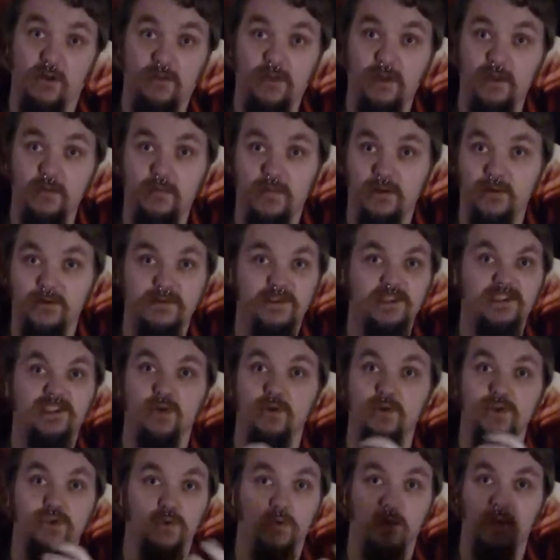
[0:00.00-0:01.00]
nothing but
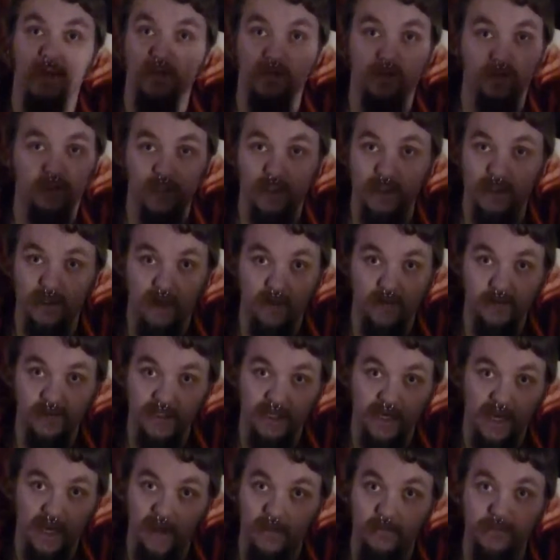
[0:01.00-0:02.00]
social intrigue
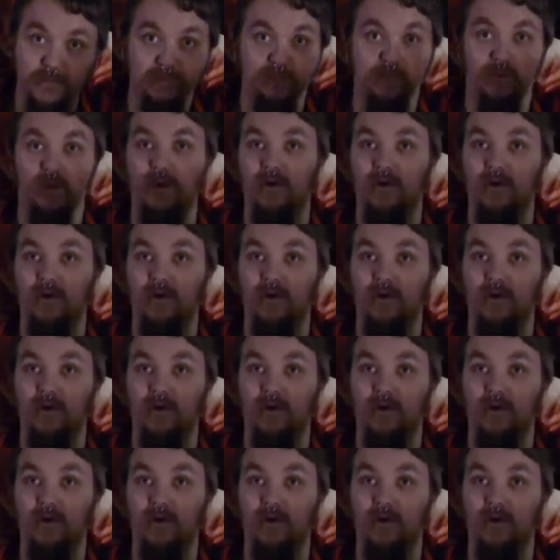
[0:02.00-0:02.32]
types of games,